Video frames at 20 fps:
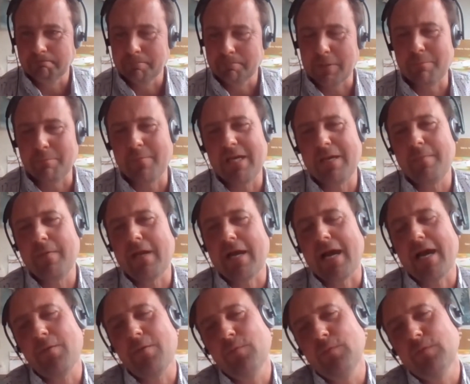But maybe
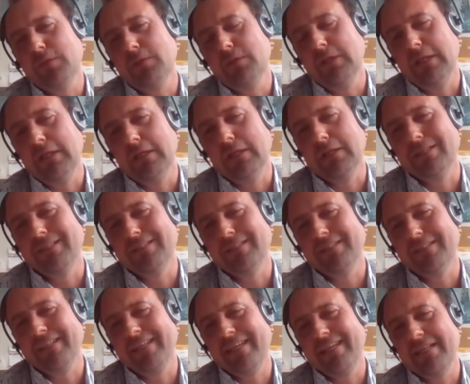I will
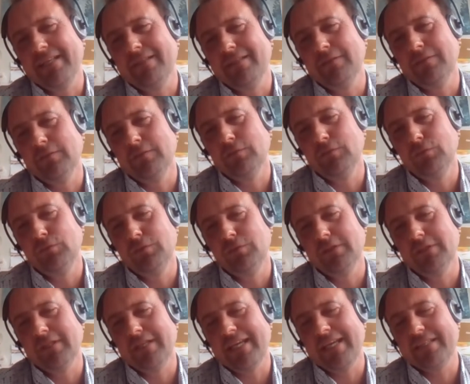again do
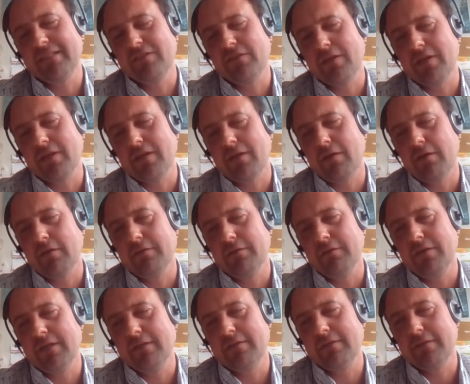the extra
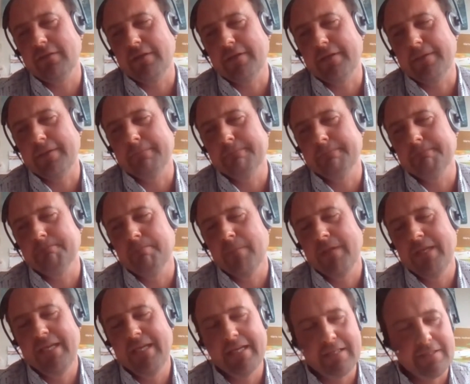on that.
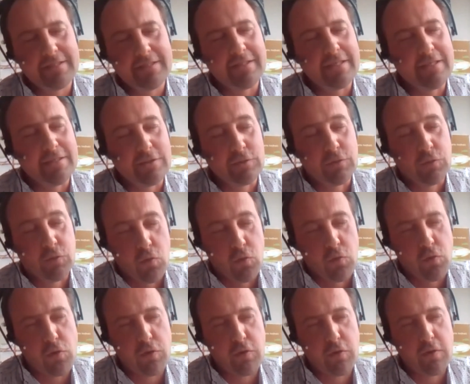Yes, it's
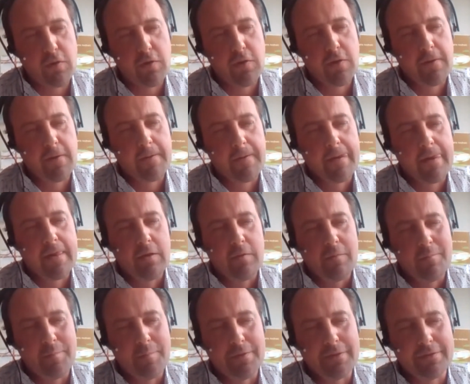core,
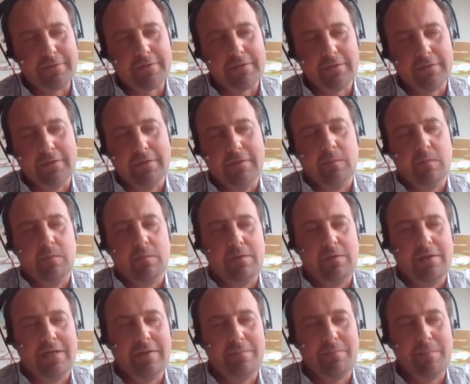but
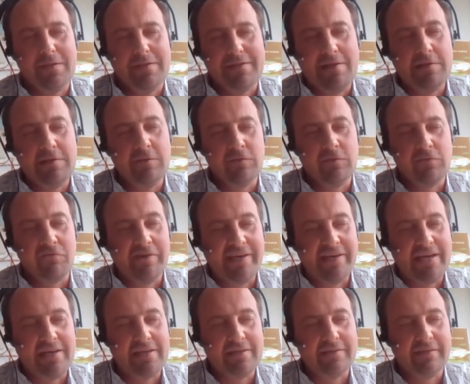let me tell you the
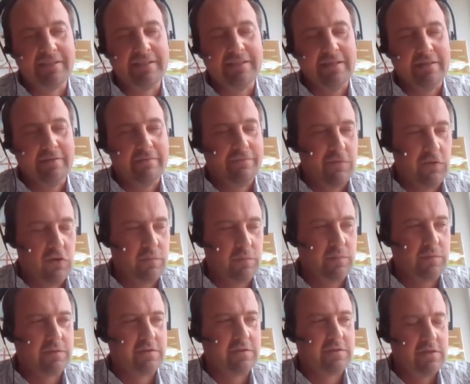reality that
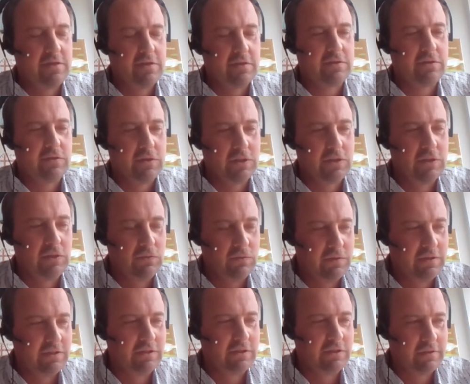farmers that are start
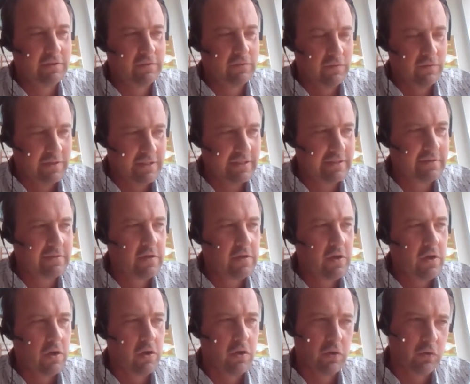using JustConnect
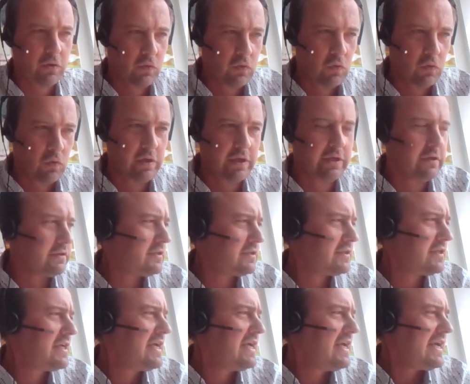are calling
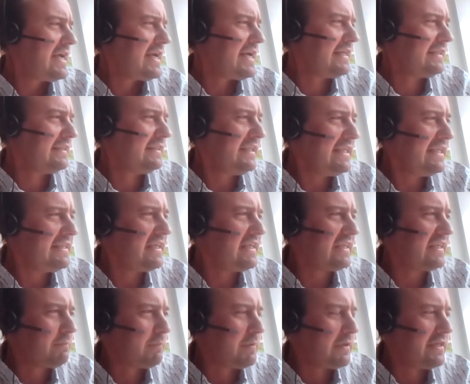us and need
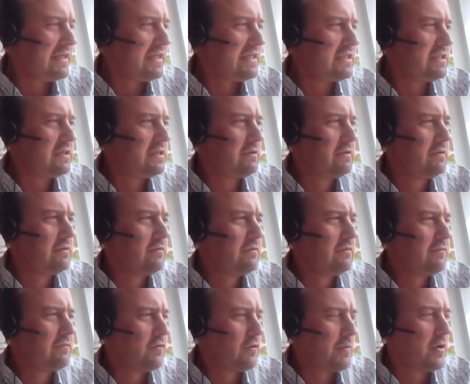explanation
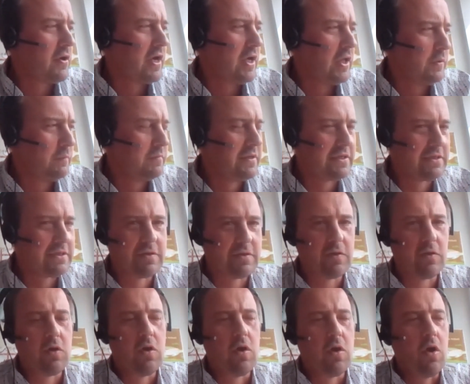from our help
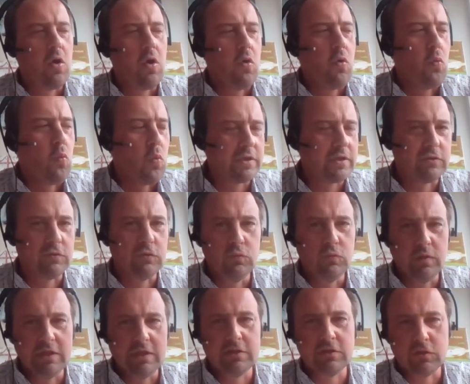desk what
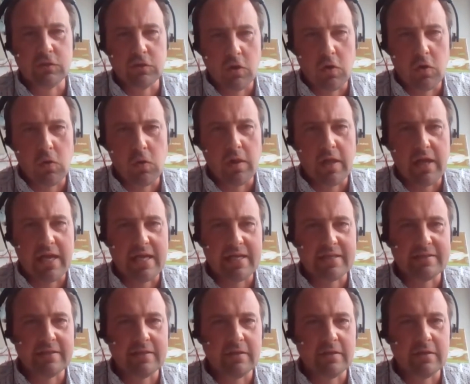to install,
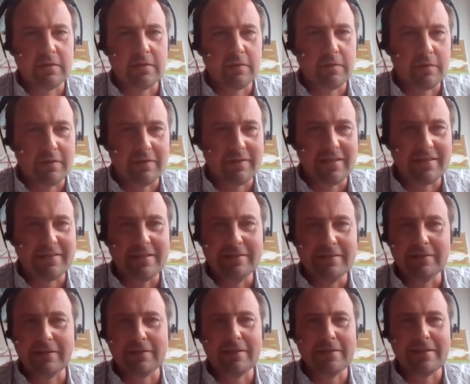as that
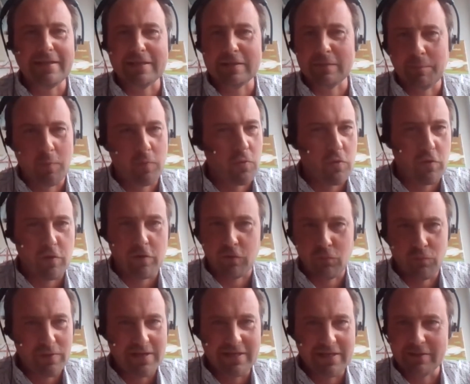Internet Explorer
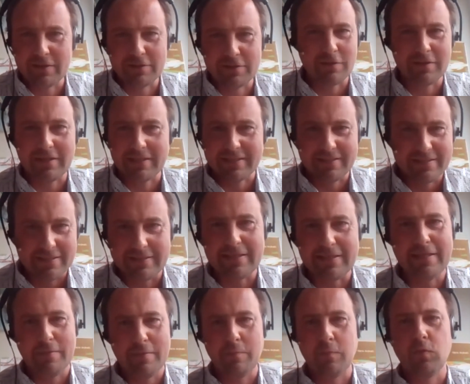really does not exist
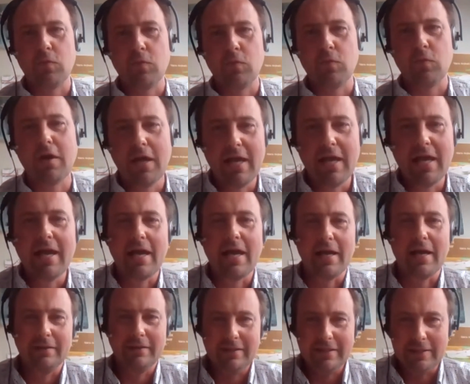anymore,
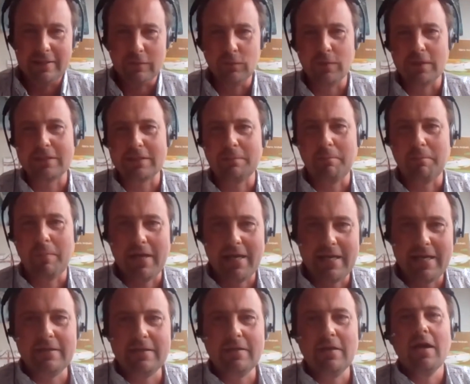and need to
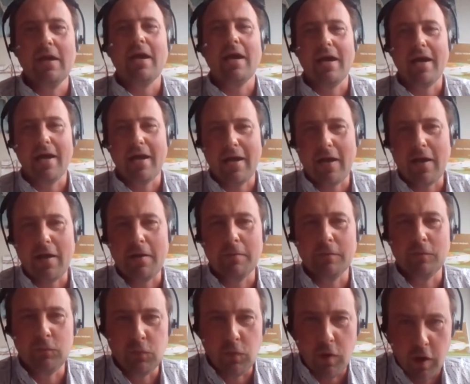explain
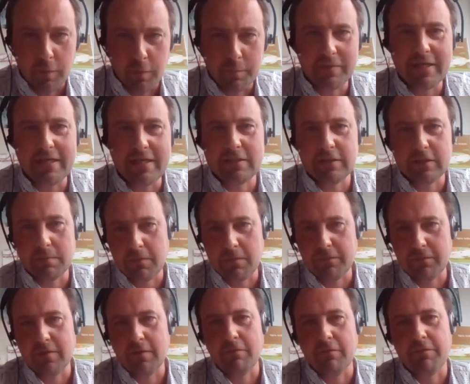to update some
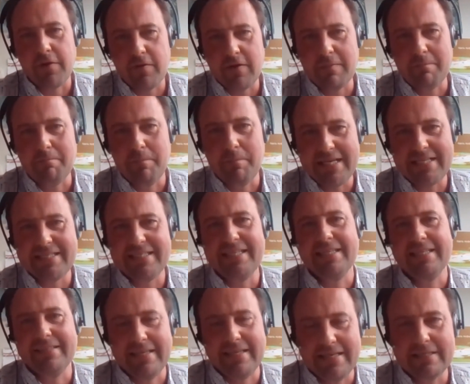of the very
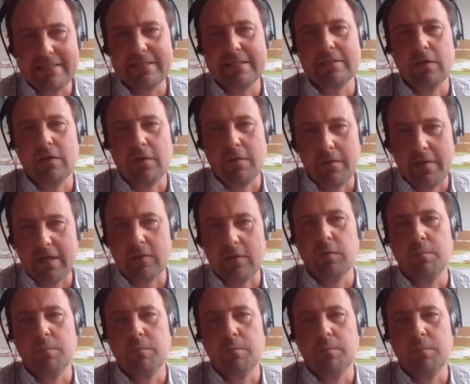basic things on their